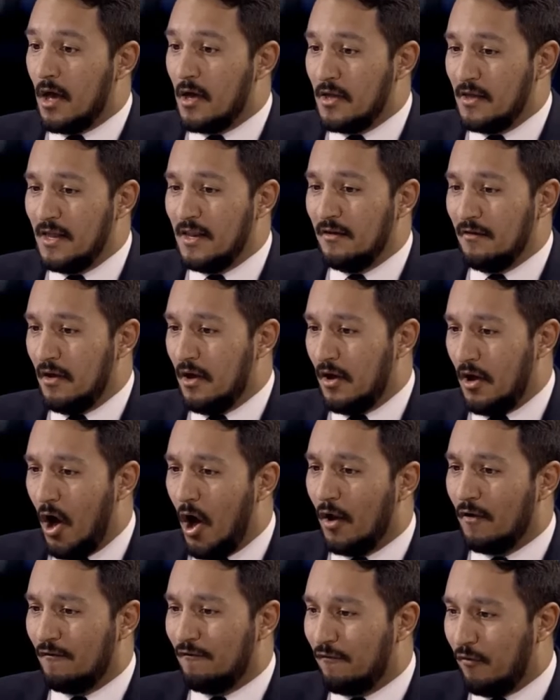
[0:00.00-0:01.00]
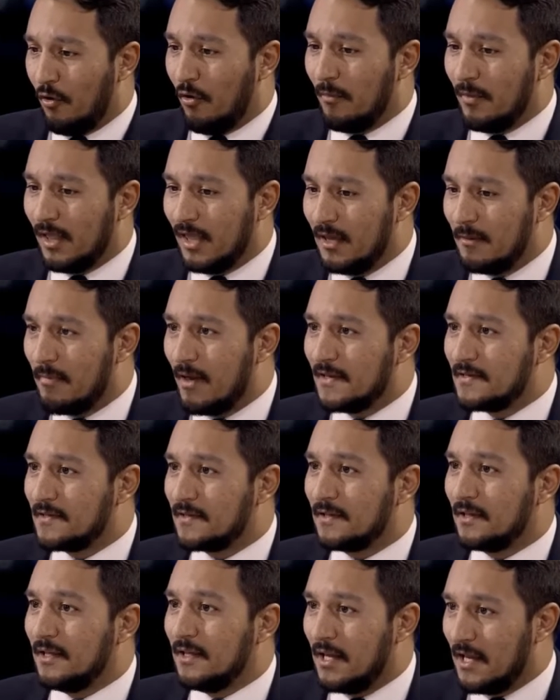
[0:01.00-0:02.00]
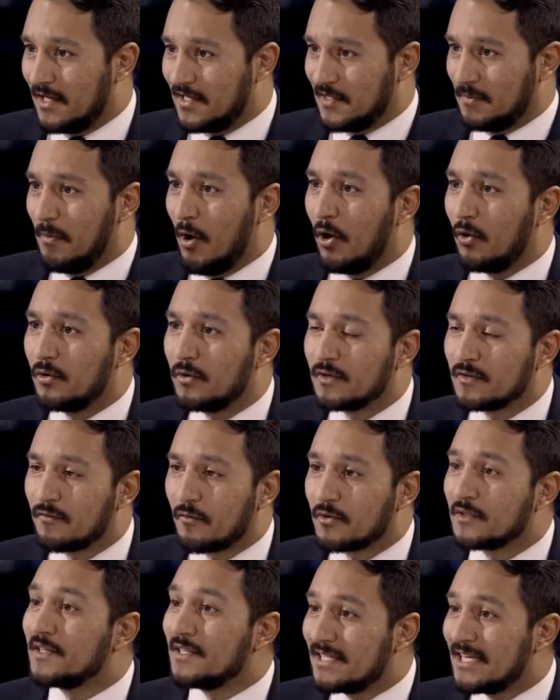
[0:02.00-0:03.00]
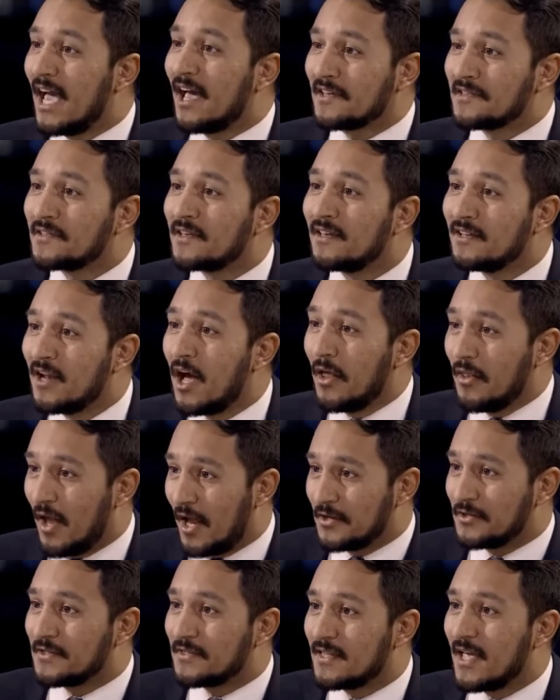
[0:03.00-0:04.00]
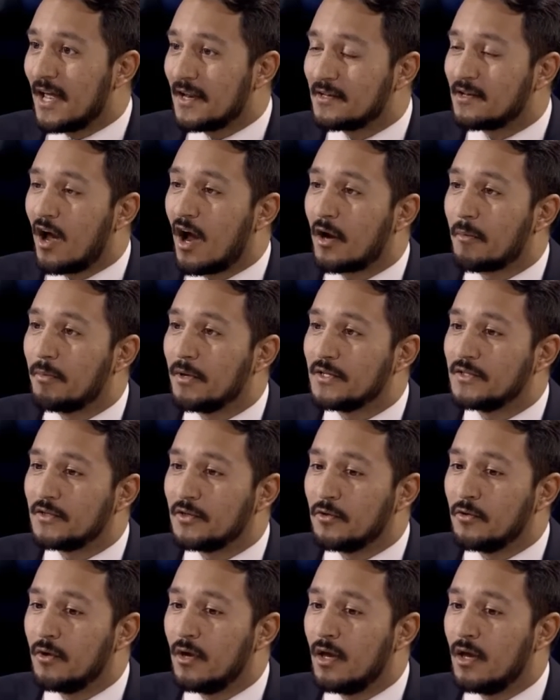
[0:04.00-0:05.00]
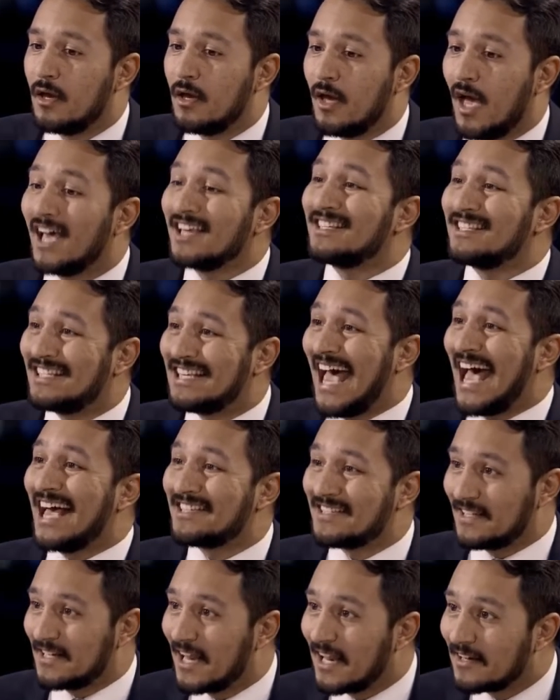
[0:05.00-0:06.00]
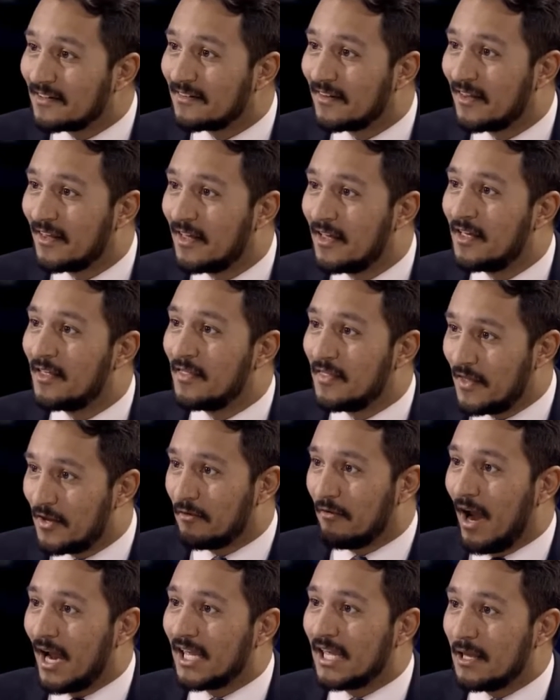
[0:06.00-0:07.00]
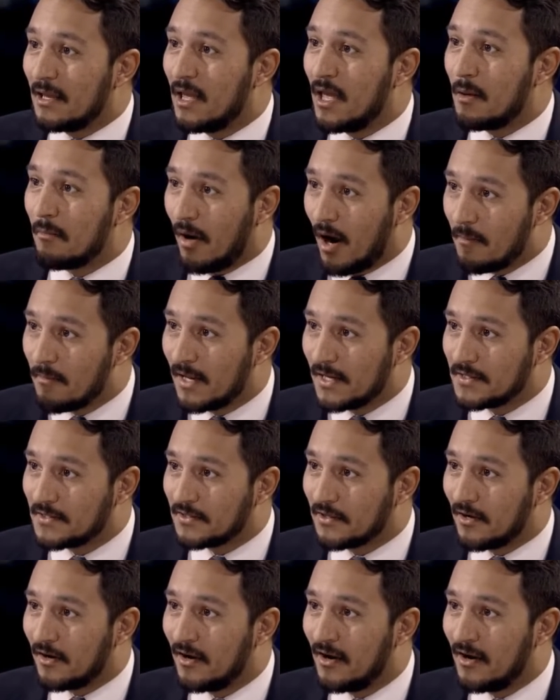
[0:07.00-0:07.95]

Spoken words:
informally basically expel U.S. forces, yes. Not just that, Doc, but to assassinate the Iraqi prime minister.